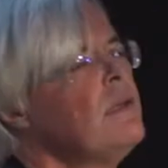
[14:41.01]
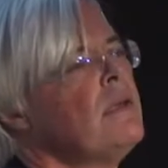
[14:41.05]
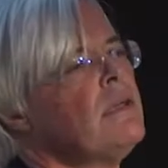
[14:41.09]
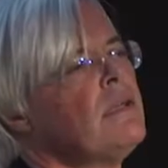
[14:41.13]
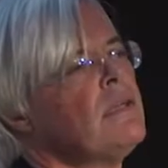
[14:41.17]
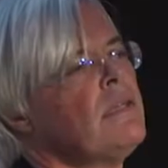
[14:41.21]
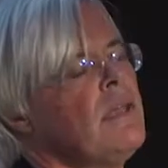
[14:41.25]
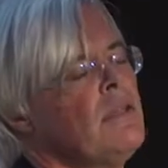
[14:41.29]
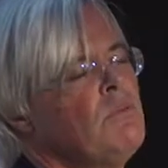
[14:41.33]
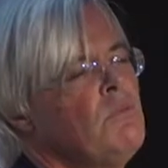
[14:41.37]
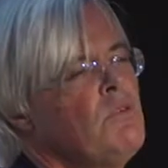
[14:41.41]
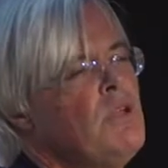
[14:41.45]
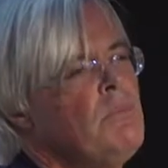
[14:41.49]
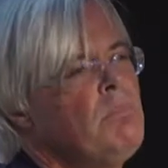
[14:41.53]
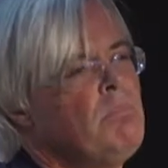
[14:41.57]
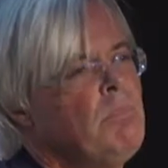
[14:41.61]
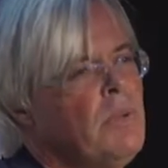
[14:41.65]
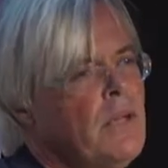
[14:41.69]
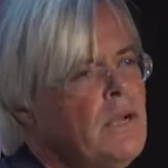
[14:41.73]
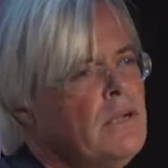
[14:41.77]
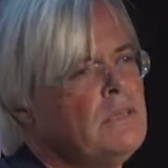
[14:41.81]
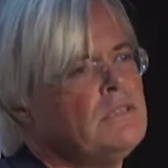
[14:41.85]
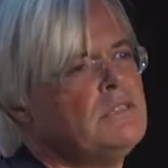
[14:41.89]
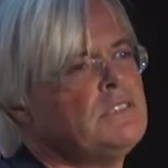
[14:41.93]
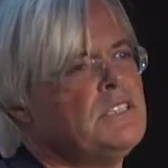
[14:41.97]
can we
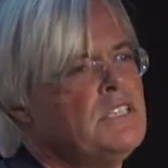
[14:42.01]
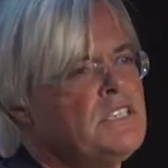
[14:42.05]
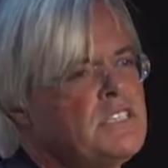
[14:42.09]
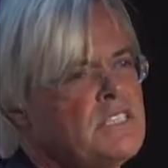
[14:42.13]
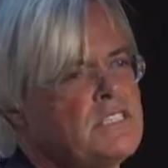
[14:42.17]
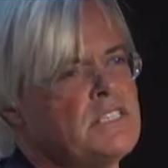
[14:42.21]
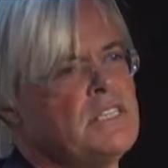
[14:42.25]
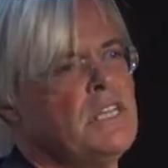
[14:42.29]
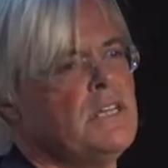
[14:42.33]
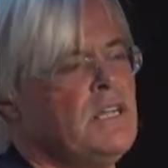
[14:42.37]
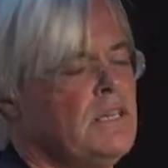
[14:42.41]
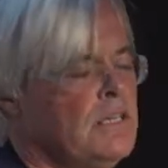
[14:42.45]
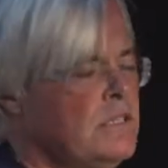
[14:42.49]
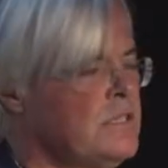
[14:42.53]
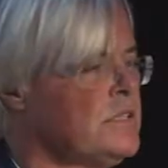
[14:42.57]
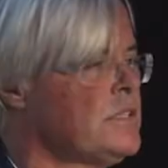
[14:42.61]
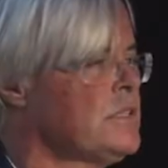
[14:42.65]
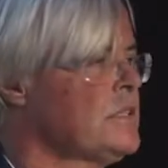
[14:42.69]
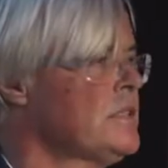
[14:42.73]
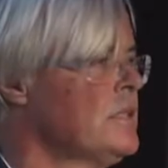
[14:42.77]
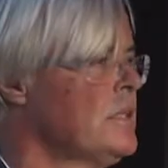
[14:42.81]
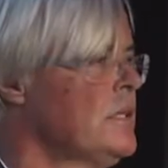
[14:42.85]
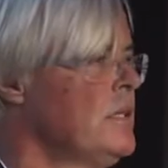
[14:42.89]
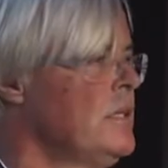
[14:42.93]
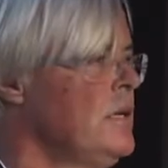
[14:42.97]
build these skills
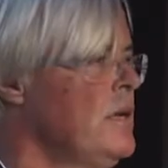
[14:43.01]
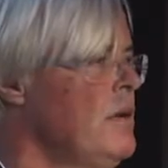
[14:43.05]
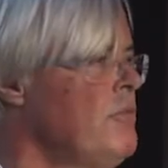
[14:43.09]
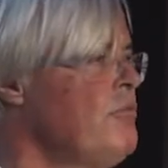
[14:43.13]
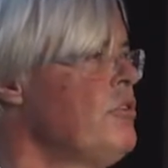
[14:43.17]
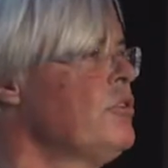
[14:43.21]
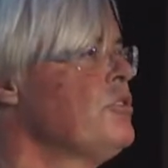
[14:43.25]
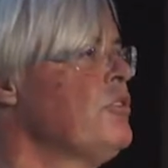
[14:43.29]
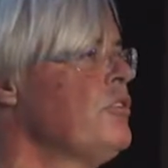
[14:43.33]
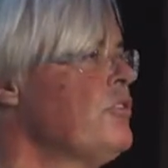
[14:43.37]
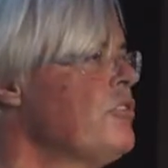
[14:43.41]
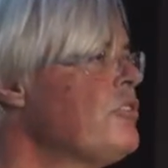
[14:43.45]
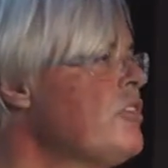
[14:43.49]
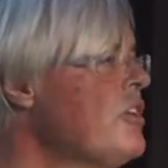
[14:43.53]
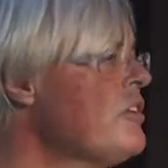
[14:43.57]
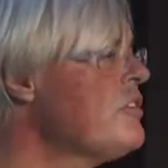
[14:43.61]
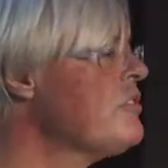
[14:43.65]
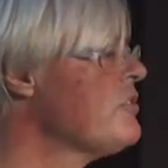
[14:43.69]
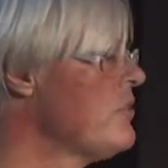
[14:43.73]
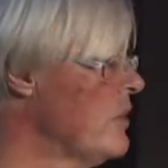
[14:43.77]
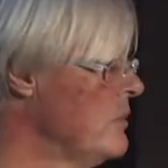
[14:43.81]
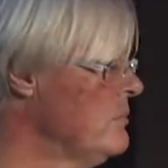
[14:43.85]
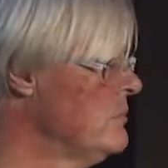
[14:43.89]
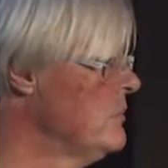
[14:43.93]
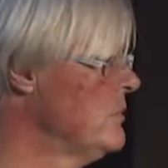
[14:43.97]
for the
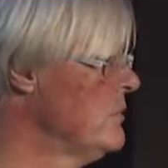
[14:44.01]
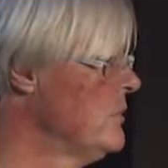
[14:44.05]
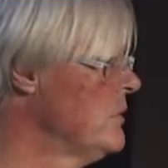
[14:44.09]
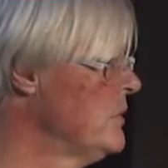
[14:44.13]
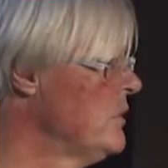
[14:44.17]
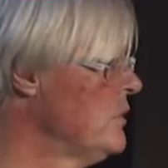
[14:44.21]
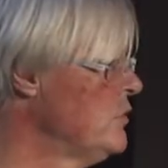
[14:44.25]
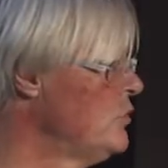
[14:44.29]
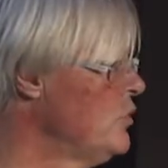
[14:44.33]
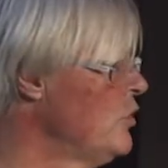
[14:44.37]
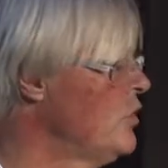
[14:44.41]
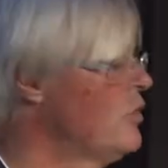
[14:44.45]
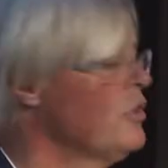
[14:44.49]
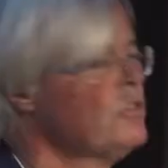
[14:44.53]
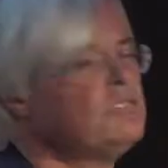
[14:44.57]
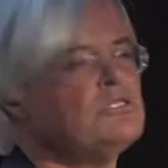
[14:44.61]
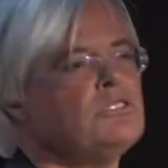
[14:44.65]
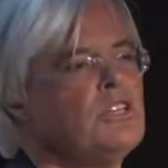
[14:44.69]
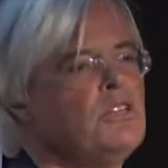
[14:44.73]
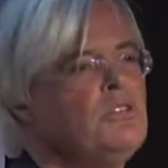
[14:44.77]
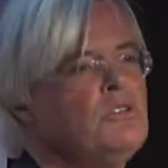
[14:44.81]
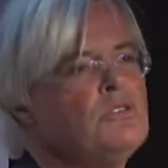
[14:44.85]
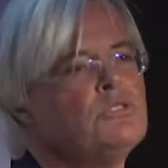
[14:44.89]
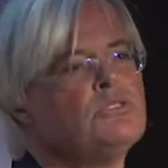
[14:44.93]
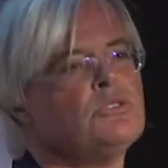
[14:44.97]
system to
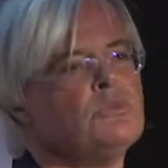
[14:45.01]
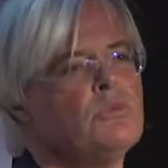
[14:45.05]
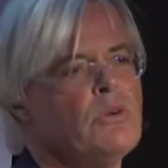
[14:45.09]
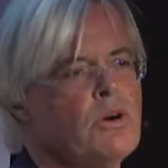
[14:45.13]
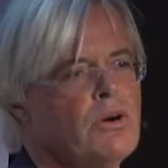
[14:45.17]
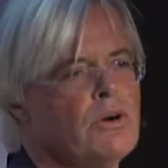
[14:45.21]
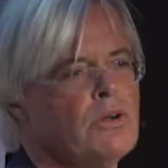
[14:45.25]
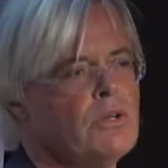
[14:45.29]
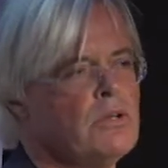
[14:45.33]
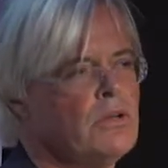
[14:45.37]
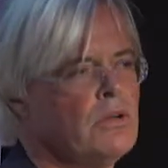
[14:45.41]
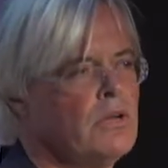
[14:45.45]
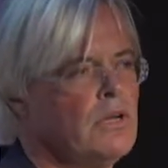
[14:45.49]
continue to work?